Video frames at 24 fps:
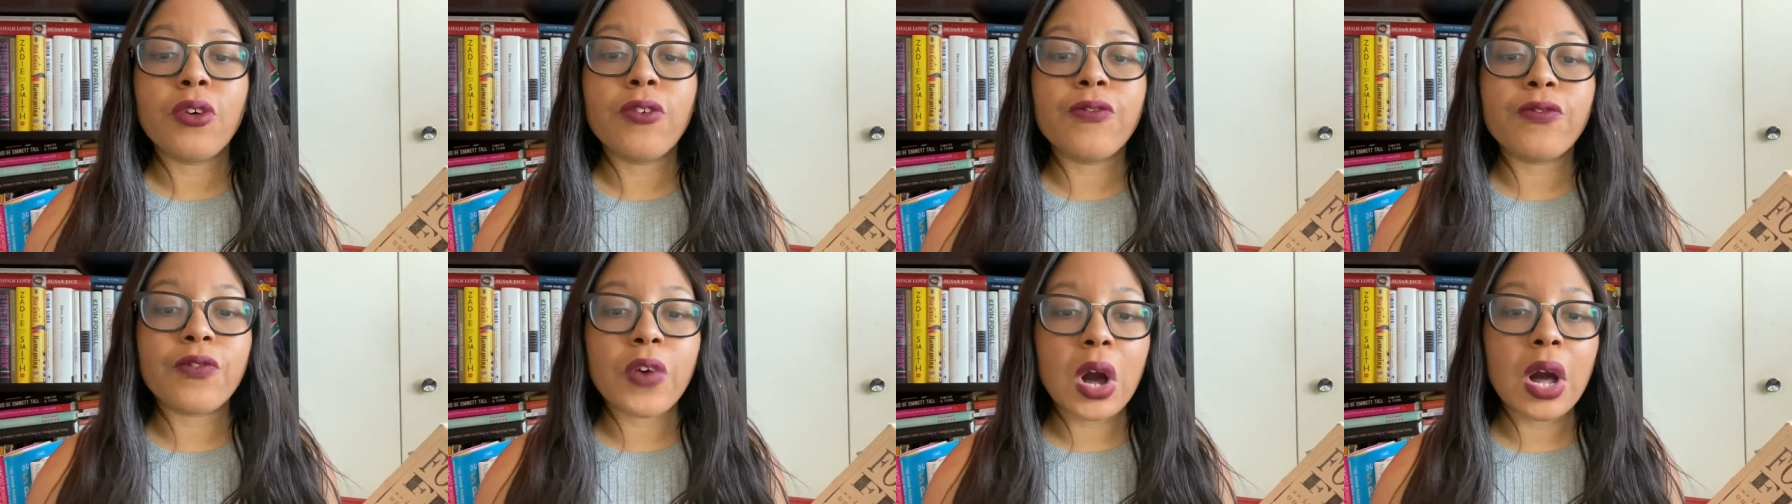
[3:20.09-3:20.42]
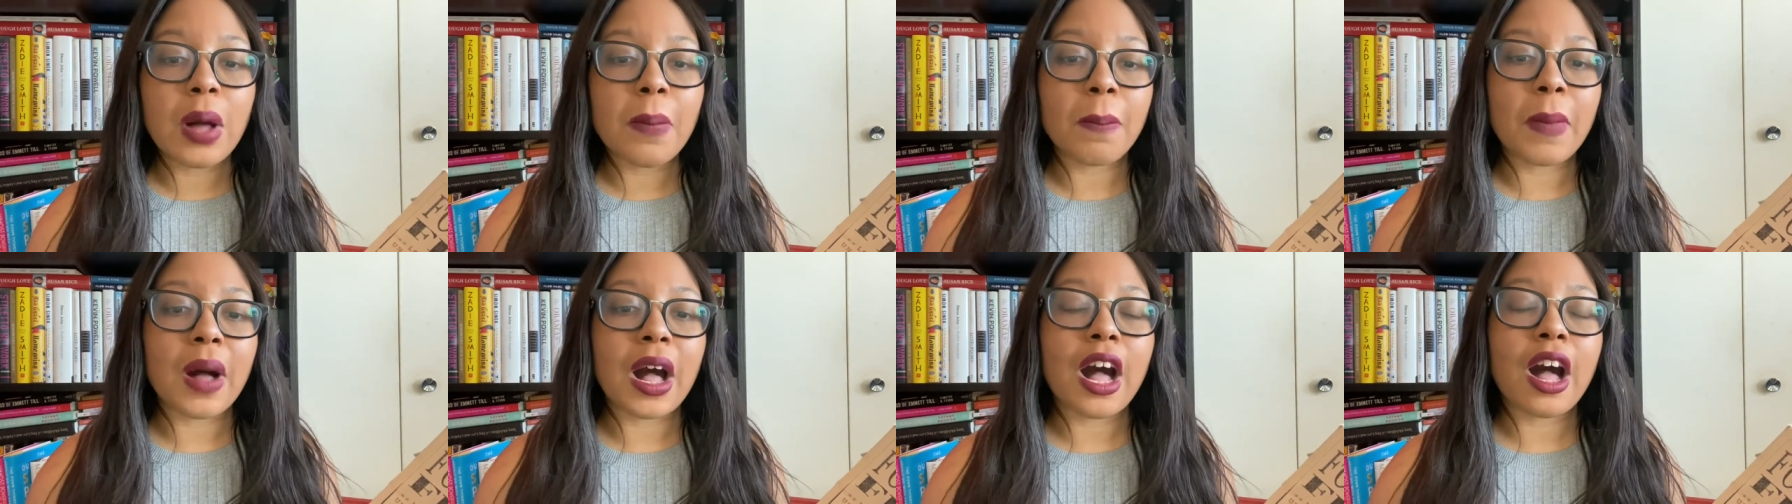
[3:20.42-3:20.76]
fought
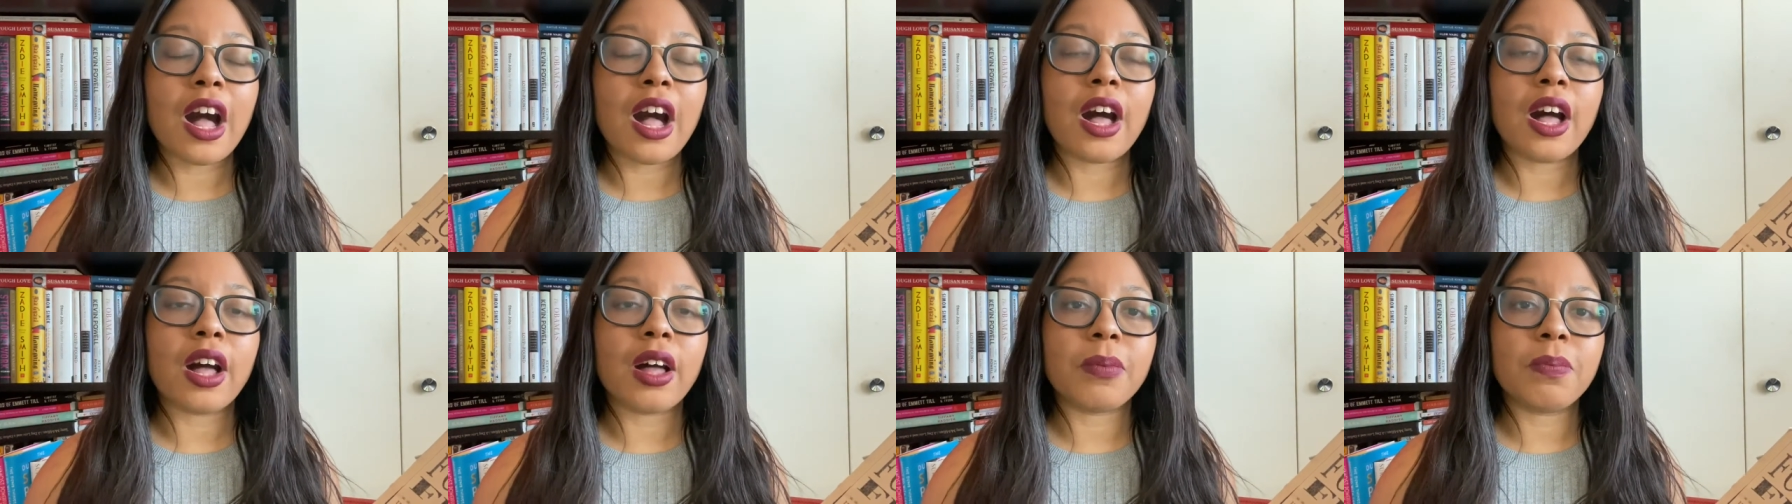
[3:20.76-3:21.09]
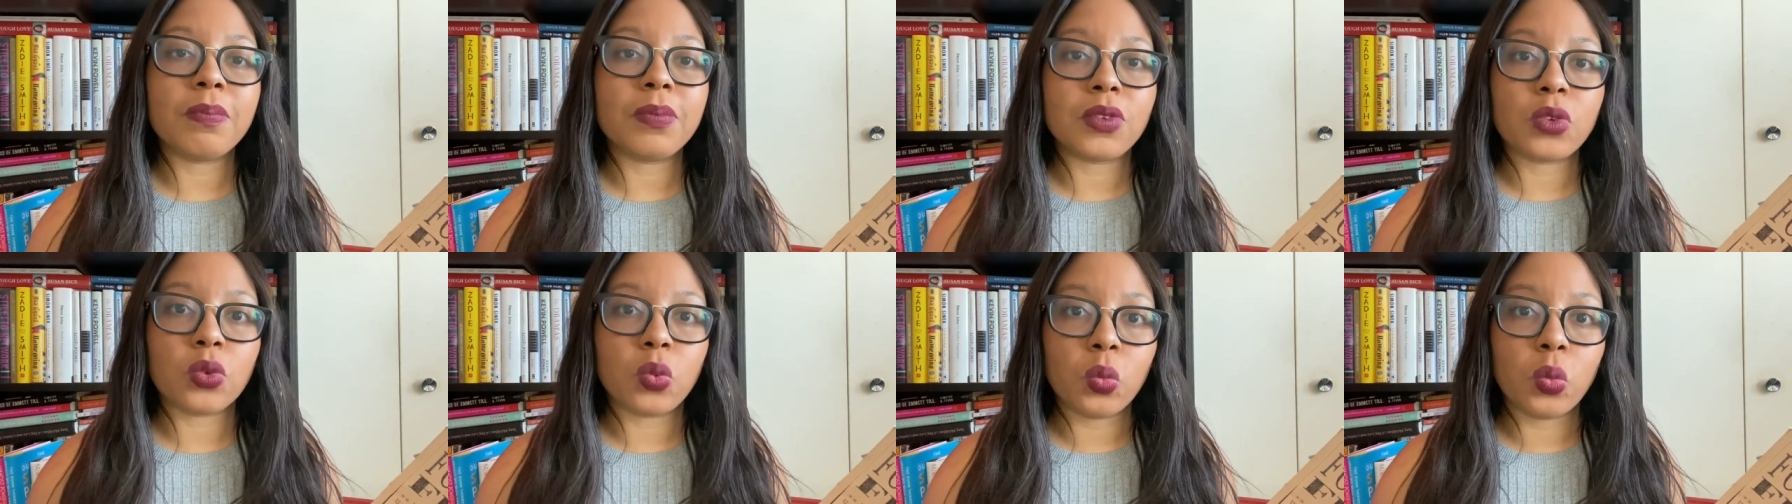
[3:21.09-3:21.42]

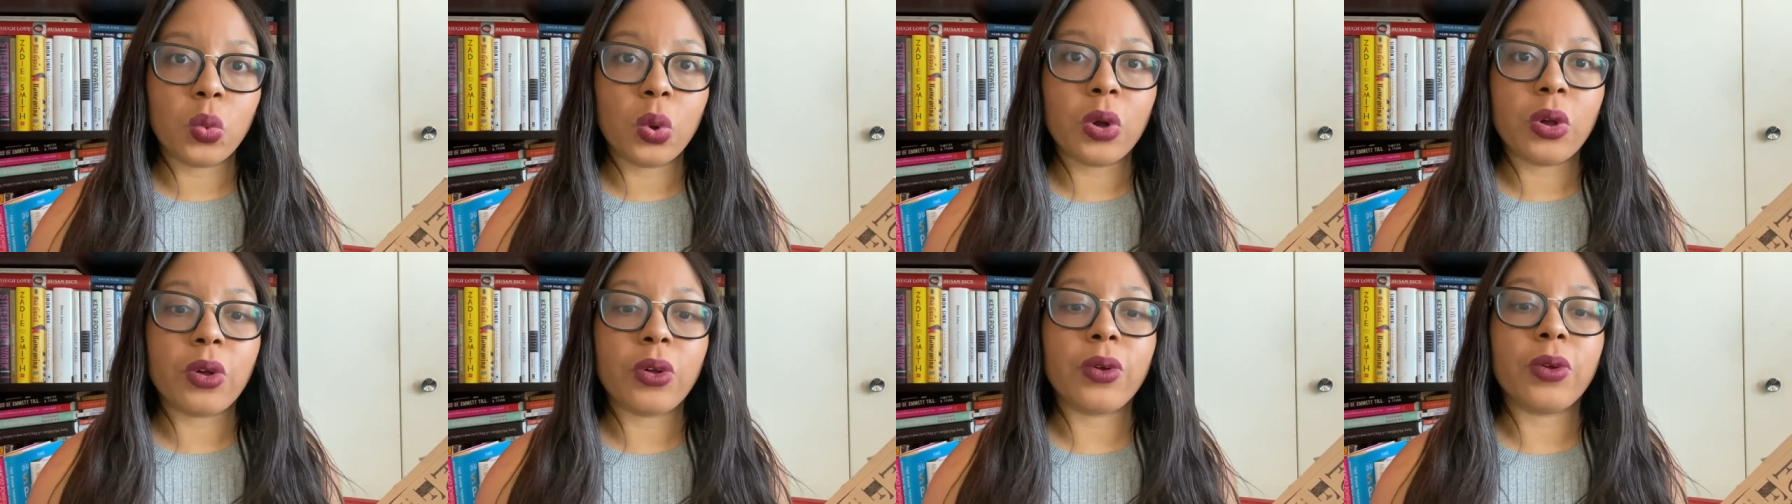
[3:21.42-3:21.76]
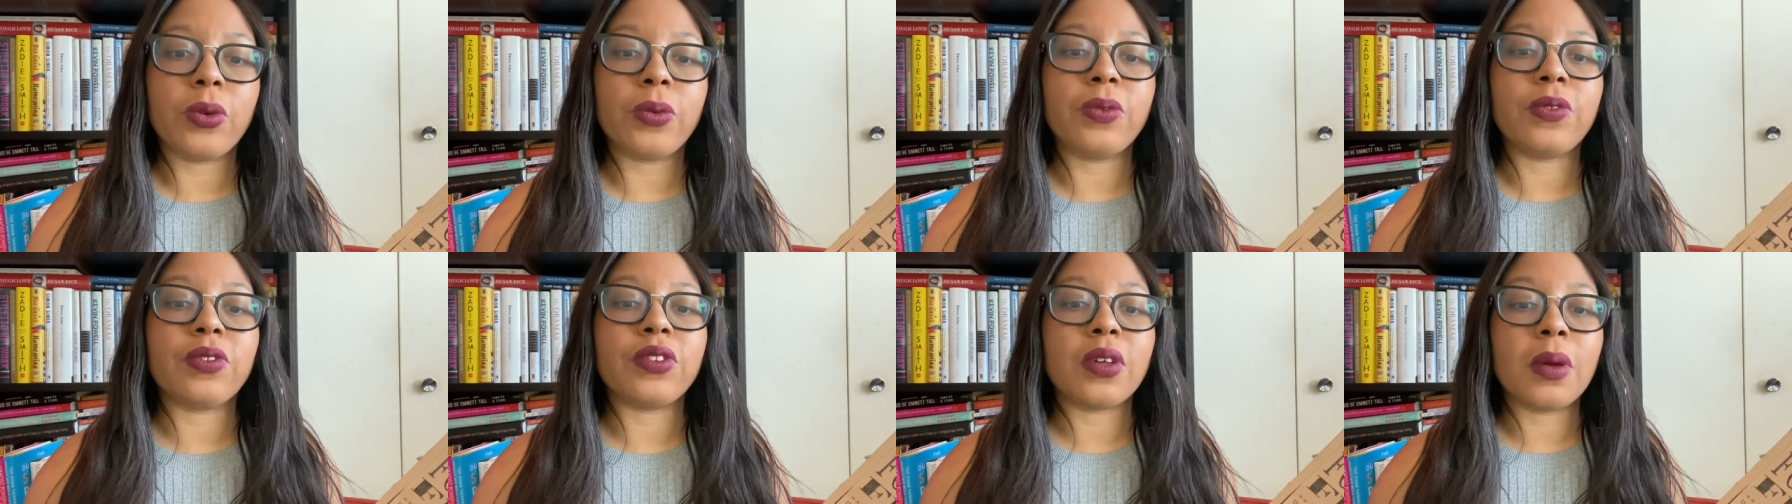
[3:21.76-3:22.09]
mobs,
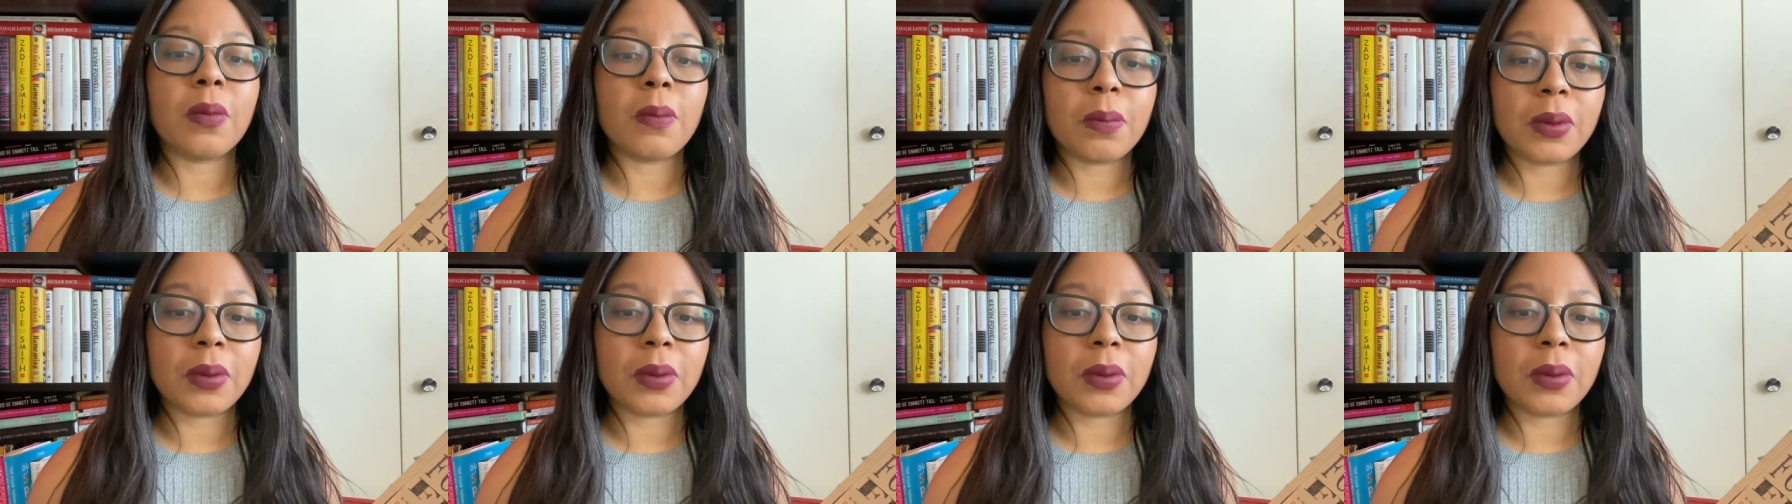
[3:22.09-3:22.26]
wolves,